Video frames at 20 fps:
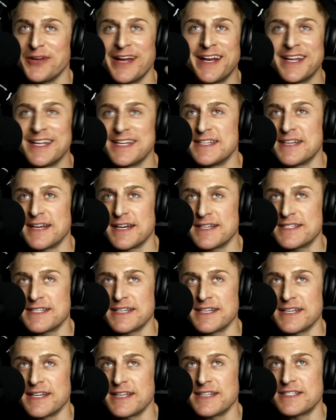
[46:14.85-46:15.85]
and it does
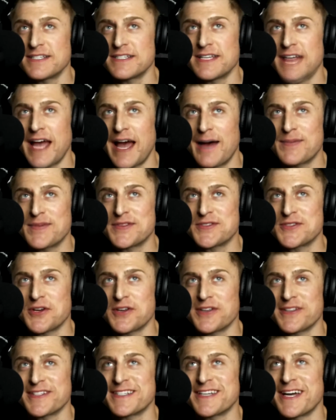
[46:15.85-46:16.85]
it. It just happens
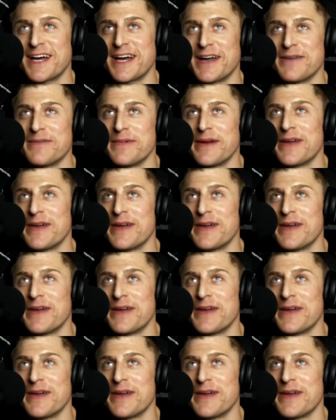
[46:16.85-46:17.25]
all the time.